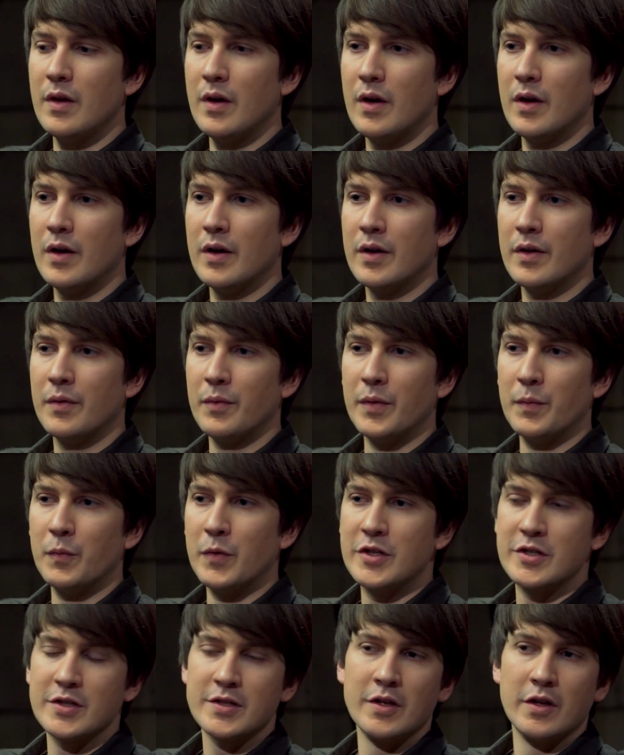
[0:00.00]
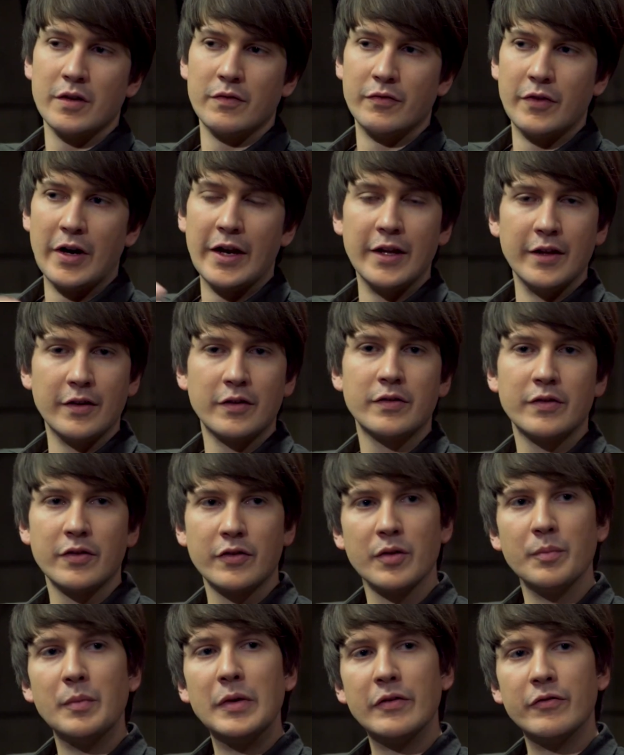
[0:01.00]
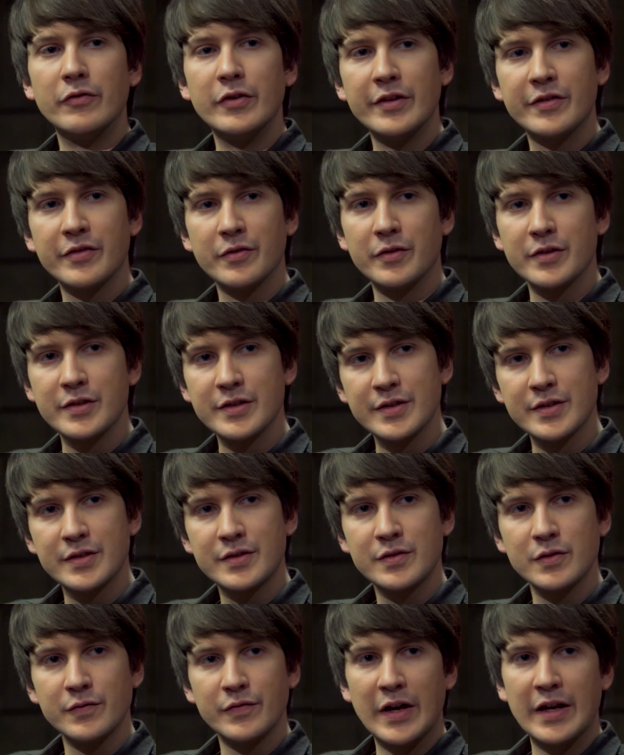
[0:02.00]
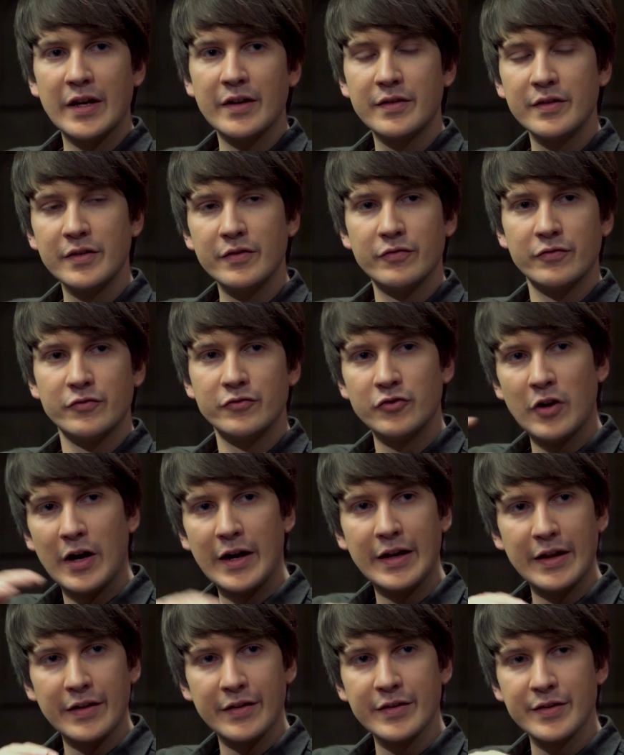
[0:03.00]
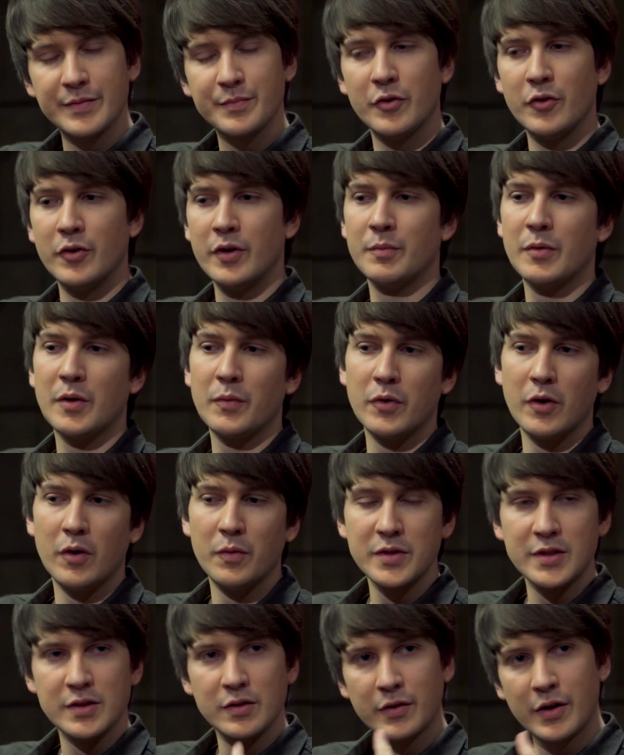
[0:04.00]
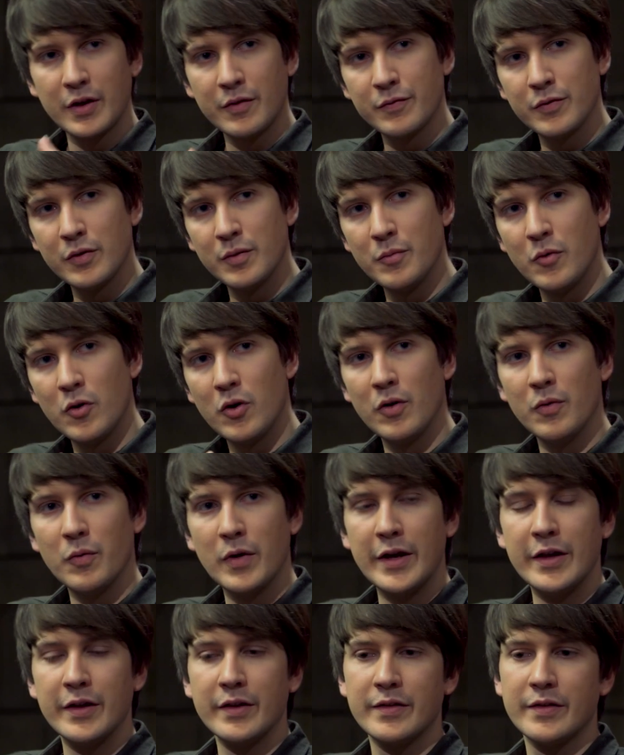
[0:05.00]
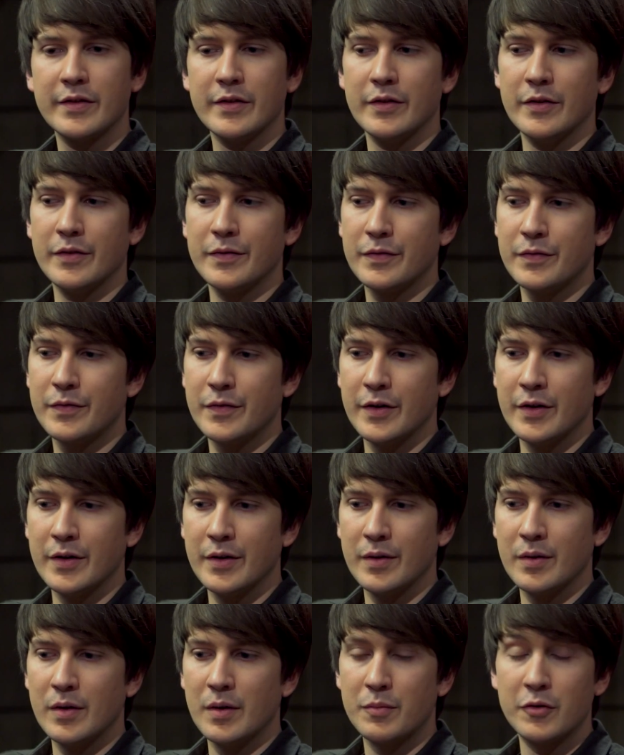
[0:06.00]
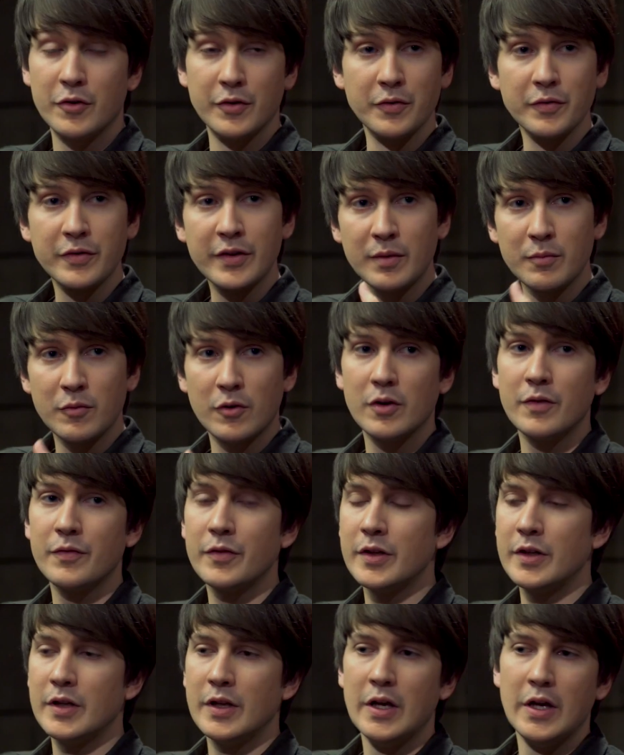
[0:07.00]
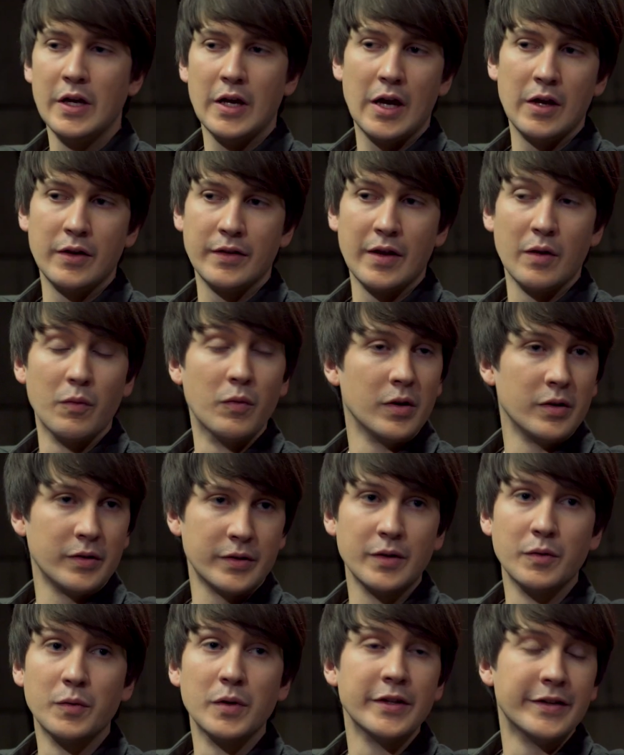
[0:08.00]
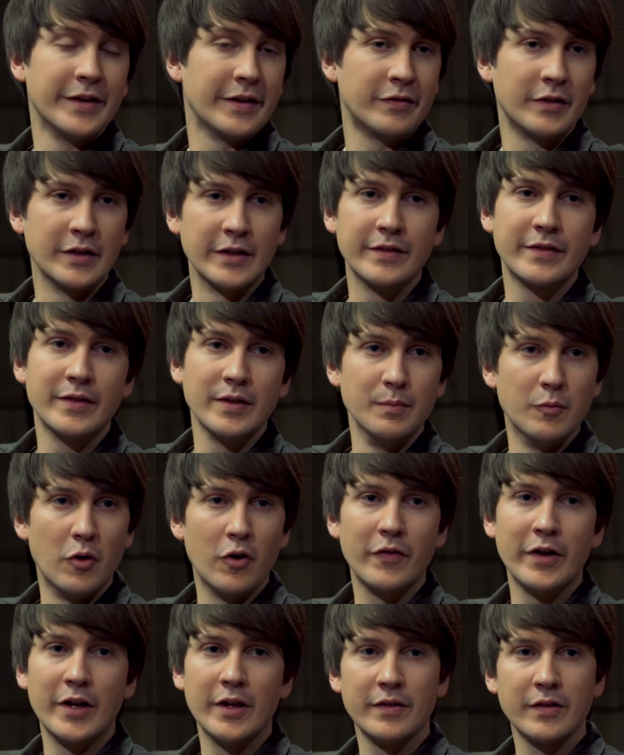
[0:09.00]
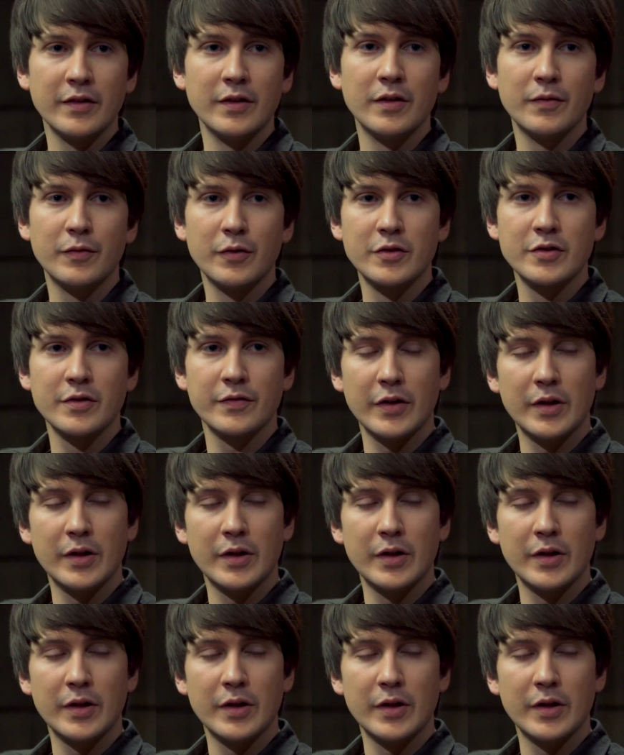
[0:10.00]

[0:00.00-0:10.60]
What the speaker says: we're just not ready to commit resources to vanity right at this point, but we're always looking for more ways of producing more of it, and you will definitely see more vanity in the future of